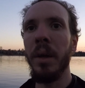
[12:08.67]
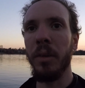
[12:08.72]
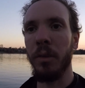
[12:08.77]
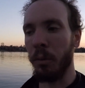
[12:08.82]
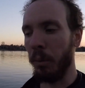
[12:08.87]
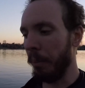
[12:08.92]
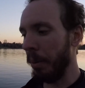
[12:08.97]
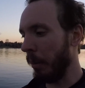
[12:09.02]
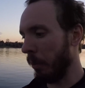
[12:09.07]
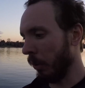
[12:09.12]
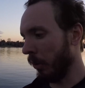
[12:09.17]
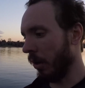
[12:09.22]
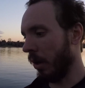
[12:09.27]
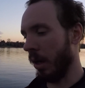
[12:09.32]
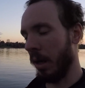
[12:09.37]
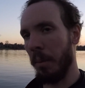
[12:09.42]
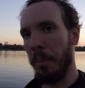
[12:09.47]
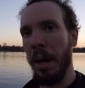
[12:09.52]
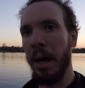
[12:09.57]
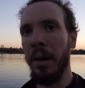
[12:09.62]
So when people
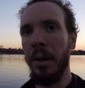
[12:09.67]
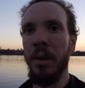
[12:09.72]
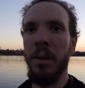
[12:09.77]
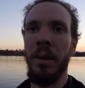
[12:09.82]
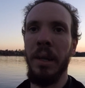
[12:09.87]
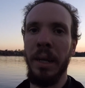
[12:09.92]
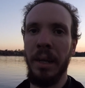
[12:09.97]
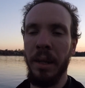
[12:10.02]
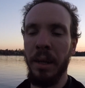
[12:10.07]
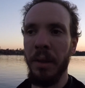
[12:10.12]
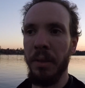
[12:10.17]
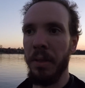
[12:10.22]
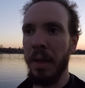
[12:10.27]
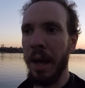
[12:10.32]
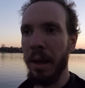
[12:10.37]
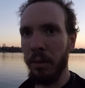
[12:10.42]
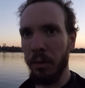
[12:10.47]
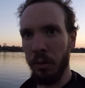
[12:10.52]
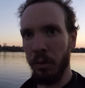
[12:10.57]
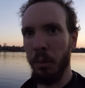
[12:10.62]
talk about you know like at a
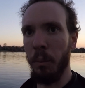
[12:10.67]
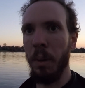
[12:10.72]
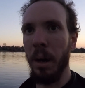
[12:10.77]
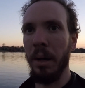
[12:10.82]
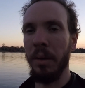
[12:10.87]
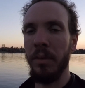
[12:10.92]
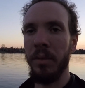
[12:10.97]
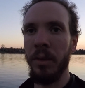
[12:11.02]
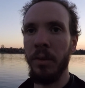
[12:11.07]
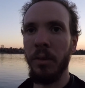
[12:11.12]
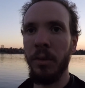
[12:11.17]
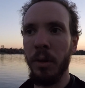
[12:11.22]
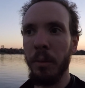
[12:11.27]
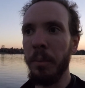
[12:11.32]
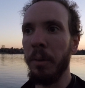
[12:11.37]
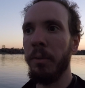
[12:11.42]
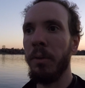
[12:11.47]
thousand watt system,